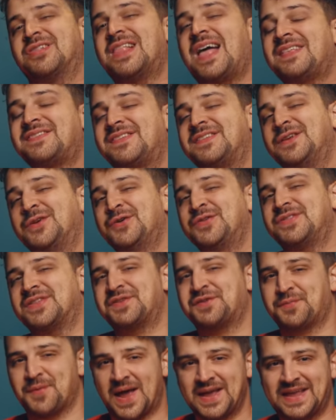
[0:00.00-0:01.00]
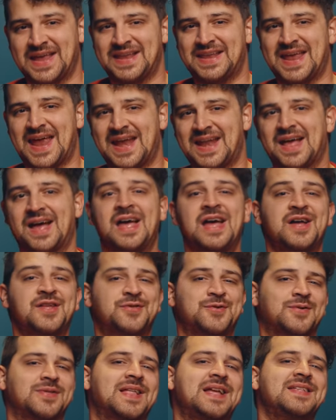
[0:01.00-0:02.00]
let's use the tracking data
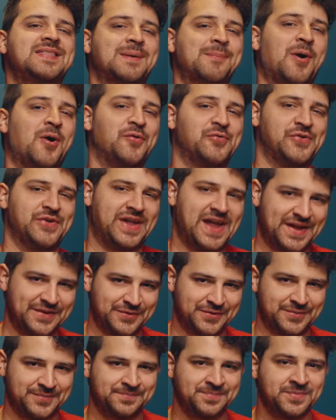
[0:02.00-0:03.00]
to link them all together.